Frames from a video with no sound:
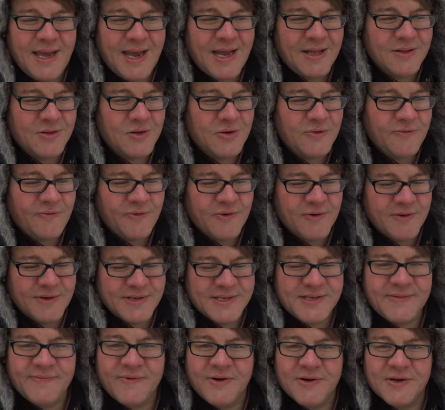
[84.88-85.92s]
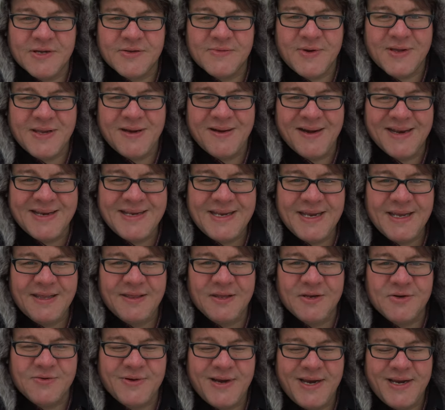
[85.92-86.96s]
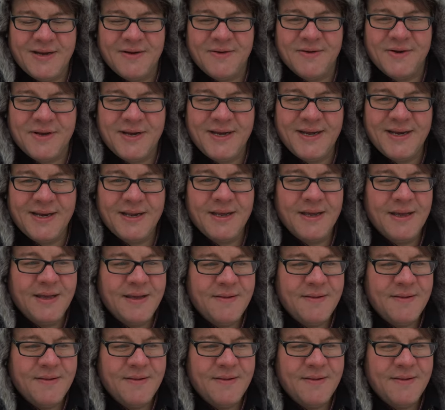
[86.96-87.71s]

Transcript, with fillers: I'll look for as far as whether to take the trade or not.